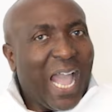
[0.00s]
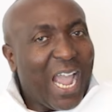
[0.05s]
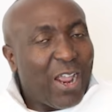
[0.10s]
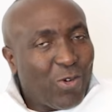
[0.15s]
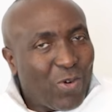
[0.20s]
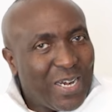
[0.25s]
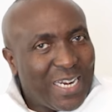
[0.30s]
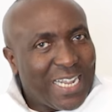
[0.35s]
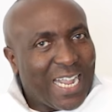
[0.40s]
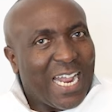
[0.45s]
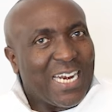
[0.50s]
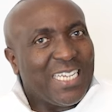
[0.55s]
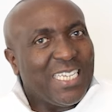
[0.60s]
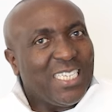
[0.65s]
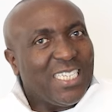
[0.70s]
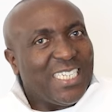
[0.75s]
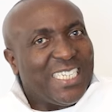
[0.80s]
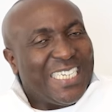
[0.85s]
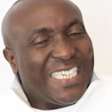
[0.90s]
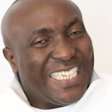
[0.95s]

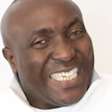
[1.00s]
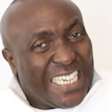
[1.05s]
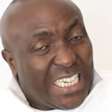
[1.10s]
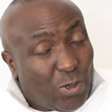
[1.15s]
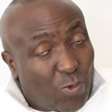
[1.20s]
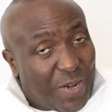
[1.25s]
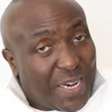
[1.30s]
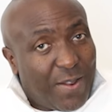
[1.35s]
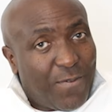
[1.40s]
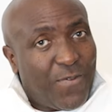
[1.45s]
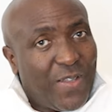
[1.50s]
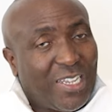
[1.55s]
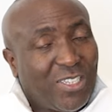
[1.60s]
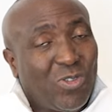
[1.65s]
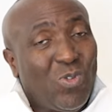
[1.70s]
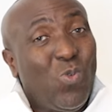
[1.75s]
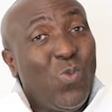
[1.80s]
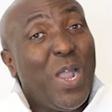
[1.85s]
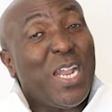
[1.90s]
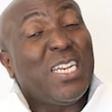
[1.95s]
ironically, she did with the
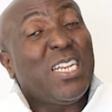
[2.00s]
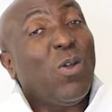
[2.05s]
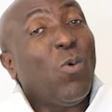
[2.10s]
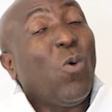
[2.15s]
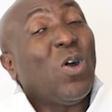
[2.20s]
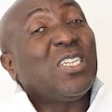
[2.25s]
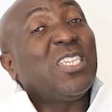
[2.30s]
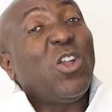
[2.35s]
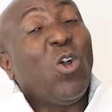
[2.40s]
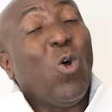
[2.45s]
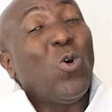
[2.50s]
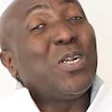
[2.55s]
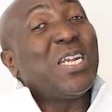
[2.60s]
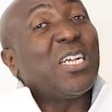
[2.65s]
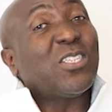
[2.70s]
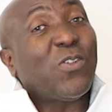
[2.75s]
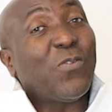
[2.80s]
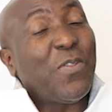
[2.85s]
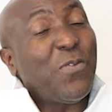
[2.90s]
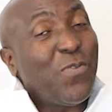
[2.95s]
vessel where the, what the
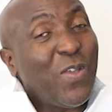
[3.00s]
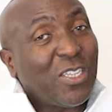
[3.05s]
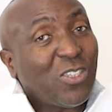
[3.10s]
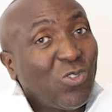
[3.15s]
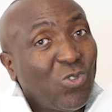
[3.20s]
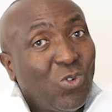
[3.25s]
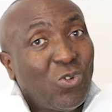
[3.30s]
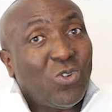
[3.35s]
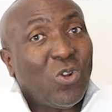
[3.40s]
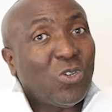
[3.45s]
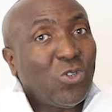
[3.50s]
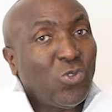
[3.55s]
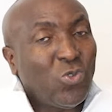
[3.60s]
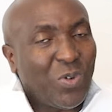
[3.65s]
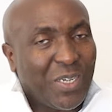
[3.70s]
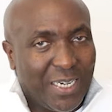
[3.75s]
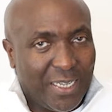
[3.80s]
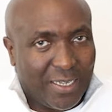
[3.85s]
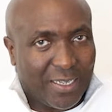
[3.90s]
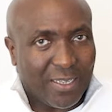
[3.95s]
owners of the vessel could not do
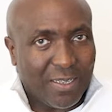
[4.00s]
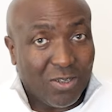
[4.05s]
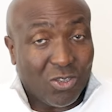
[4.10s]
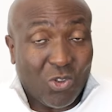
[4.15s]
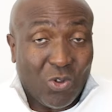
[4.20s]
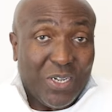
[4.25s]
with it.